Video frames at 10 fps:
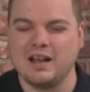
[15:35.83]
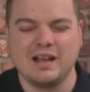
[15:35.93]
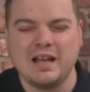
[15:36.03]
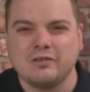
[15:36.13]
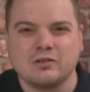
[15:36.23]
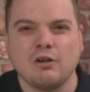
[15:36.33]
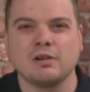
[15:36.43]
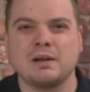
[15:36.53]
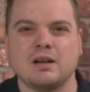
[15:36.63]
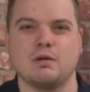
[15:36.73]
it's got
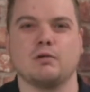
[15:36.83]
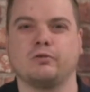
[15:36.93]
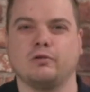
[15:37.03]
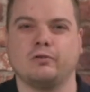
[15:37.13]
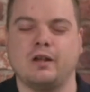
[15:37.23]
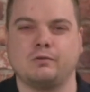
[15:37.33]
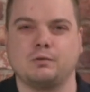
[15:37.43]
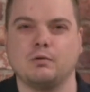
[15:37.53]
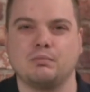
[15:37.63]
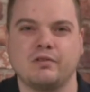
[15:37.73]
to be the most
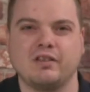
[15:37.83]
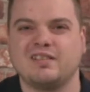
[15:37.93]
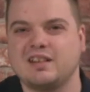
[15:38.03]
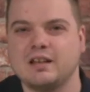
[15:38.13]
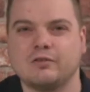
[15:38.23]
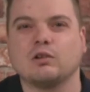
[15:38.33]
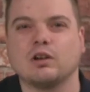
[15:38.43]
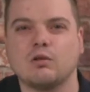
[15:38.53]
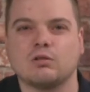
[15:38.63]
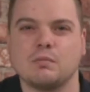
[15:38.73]
successful British diesel
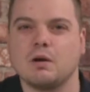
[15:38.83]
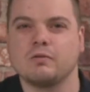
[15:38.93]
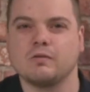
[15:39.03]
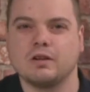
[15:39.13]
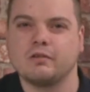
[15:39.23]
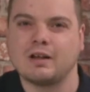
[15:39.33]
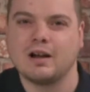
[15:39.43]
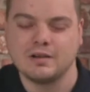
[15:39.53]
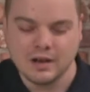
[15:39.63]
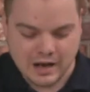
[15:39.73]
locomotive
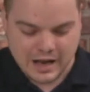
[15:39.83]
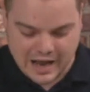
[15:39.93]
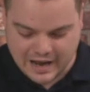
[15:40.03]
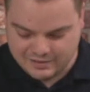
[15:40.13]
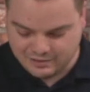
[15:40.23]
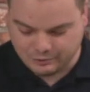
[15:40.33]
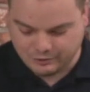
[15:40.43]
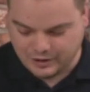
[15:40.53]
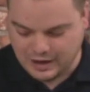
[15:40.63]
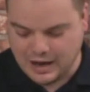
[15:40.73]
design. It
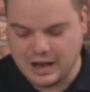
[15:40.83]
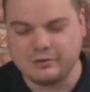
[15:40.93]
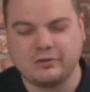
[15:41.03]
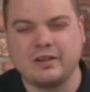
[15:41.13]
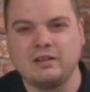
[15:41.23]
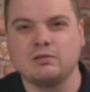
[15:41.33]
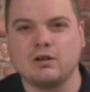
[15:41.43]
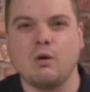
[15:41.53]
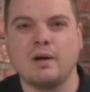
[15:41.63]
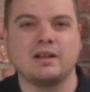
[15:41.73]
just still
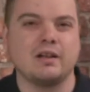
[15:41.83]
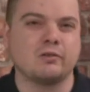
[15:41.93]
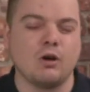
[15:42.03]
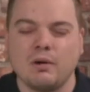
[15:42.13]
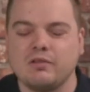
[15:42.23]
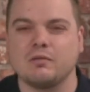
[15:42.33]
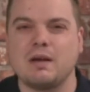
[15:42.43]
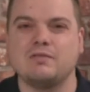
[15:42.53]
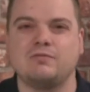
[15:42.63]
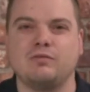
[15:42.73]
going. It's going to
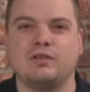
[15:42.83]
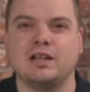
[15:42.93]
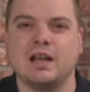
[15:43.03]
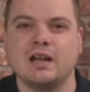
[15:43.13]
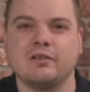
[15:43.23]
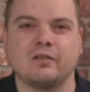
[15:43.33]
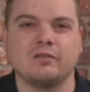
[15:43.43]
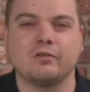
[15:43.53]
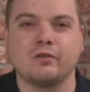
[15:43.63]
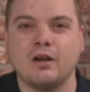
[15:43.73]
make 50 years
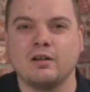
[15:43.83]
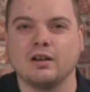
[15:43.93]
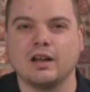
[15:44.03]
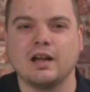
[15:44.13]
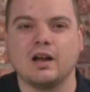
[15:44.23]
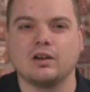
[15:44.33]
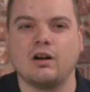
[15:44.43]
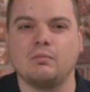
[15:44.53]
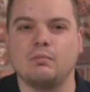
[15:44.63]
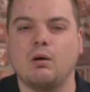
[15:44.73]
and certainly a
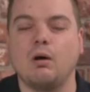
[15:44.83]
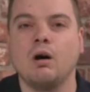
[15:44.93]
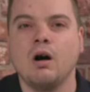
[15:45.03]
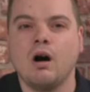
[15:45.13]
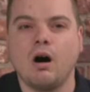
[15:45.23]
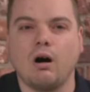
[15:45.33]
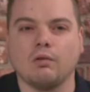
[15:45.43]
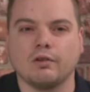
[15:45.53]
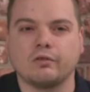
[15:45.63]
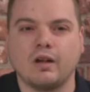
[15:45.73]
lot more
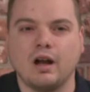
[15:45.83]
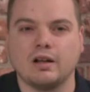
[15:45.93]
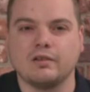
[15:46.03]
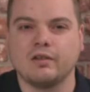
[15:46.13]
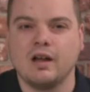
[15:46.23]
on the side.